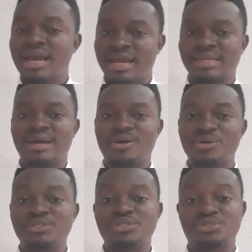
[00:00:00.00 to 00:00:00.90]
and I
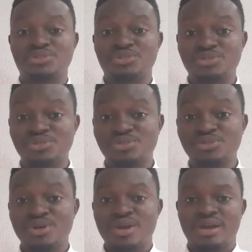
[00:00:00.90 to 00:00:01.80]
urge you to
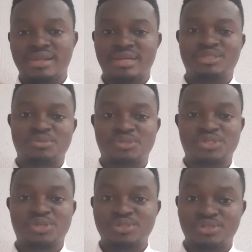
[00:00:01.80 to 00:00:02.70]
do that
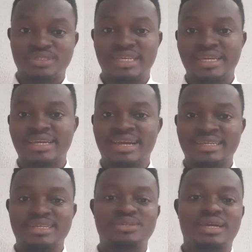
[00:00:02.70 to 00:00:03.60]
subscription today
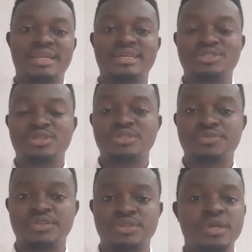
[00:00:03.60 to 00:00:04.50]
and you can enjoy
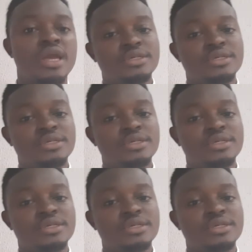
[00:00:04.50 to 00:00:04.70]
this video.